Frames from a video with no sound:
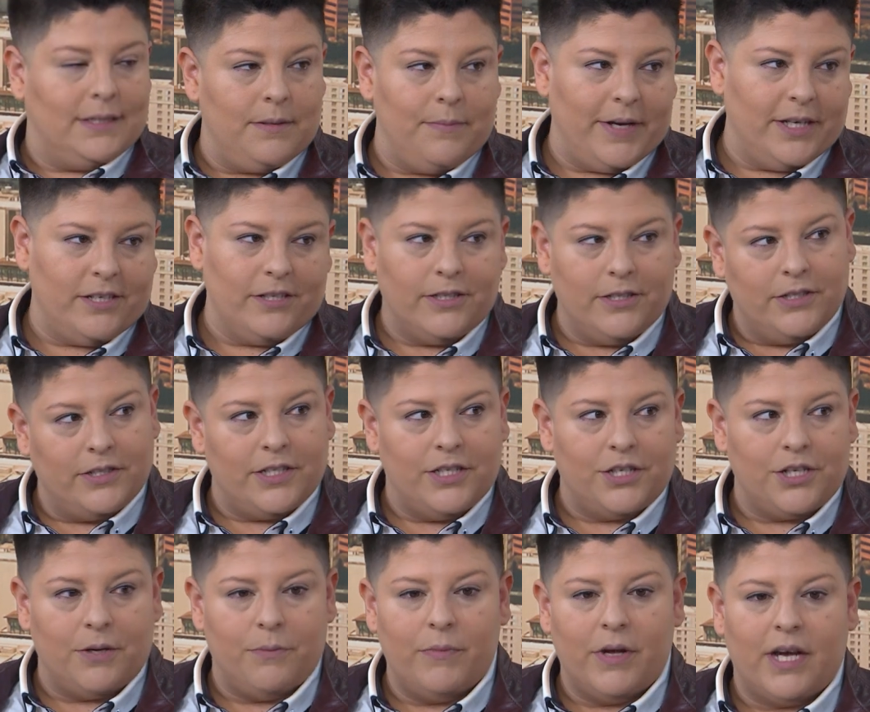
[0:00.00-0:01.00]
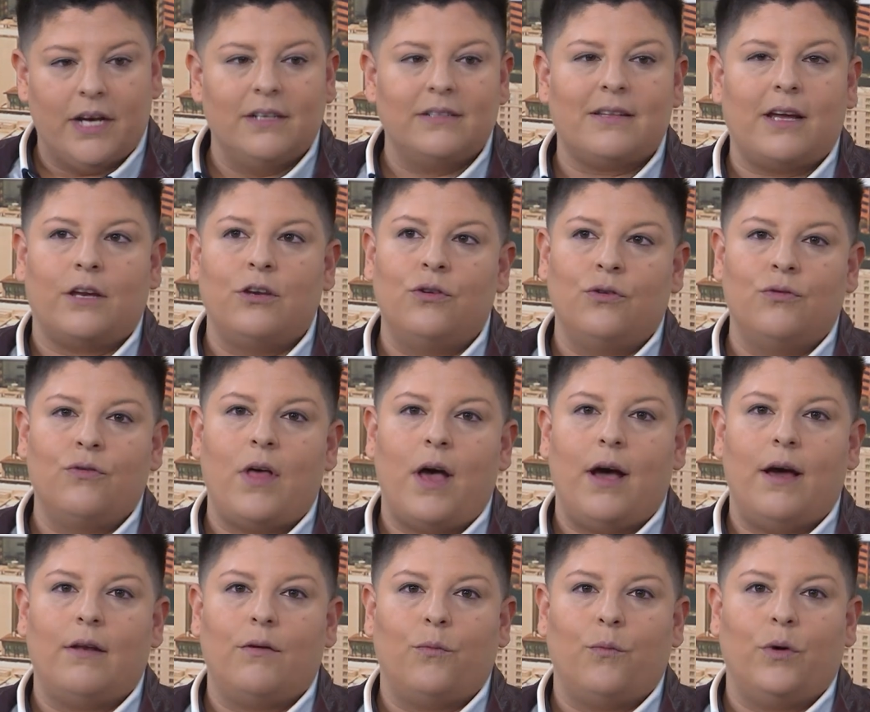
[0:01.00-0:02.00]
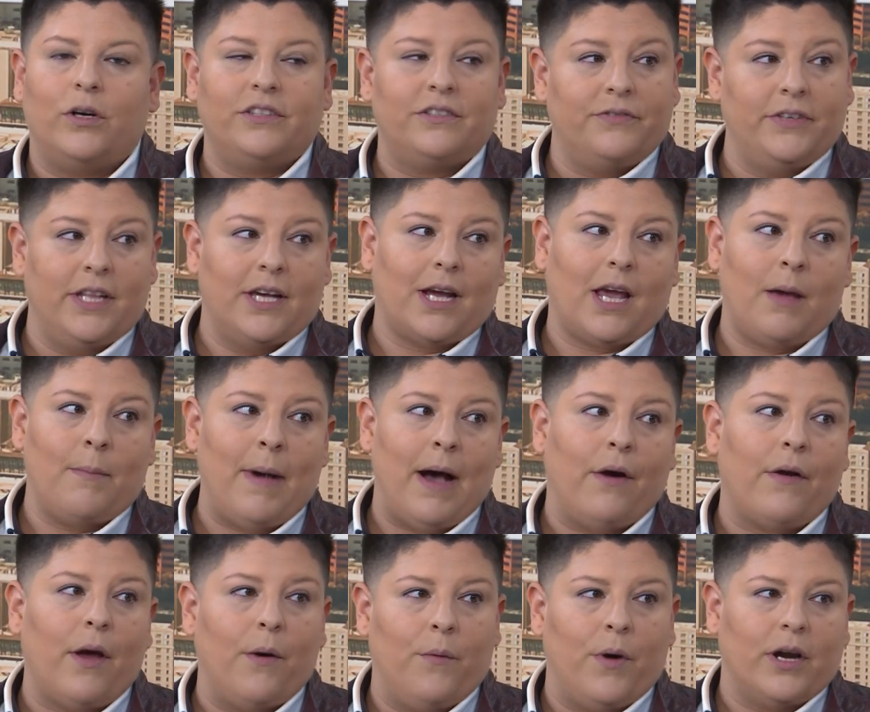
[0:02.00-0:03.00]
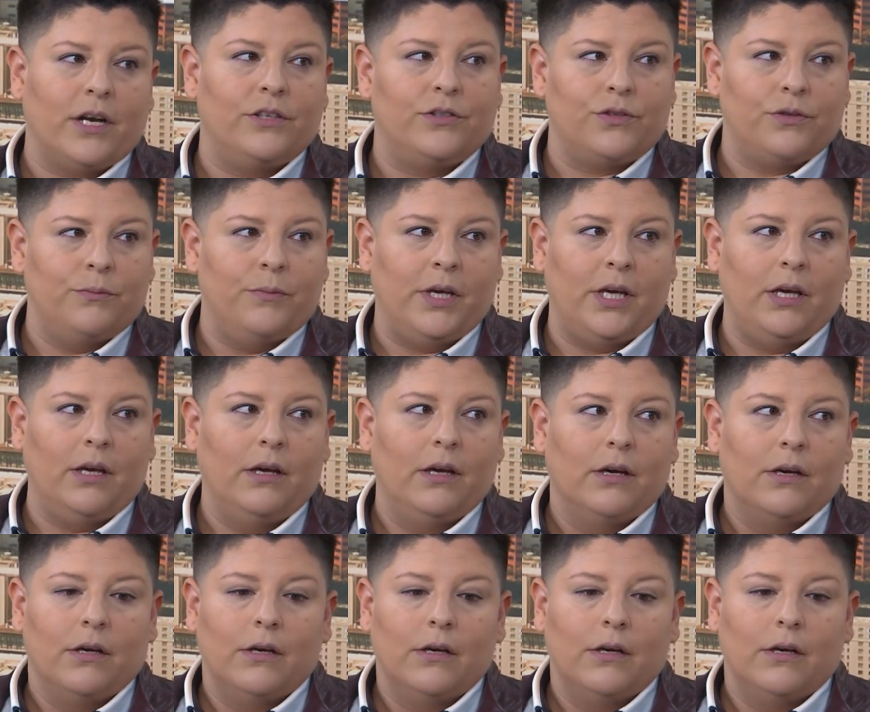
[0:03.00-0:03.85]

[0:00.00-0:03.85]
to make the decision because I knew that once Vida came out, I wanted to be